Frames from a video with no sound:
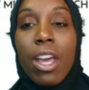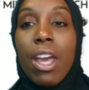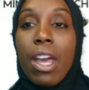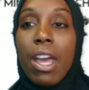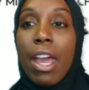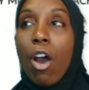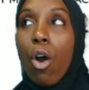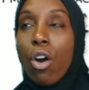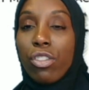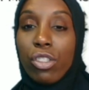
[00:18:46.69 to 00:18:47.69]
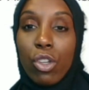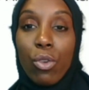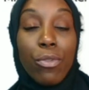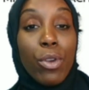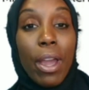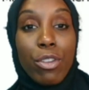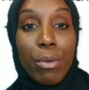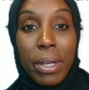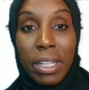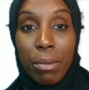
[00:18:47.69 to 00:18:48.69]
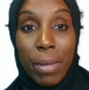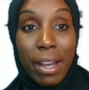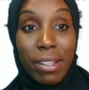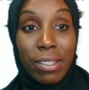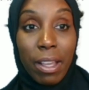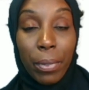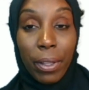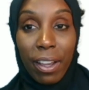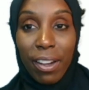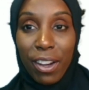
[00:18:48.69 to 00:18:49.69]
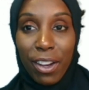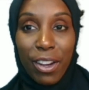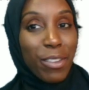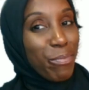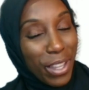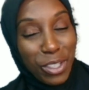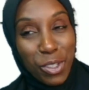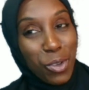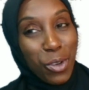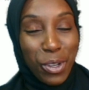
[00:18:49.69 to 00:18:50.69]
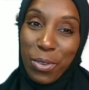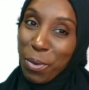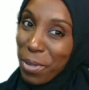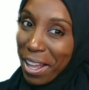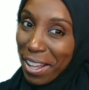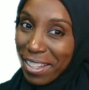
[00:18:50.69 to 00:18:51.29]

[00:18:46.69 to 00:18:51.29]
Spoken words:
And also, if you have your Money Mindset Planner that you ordered from us,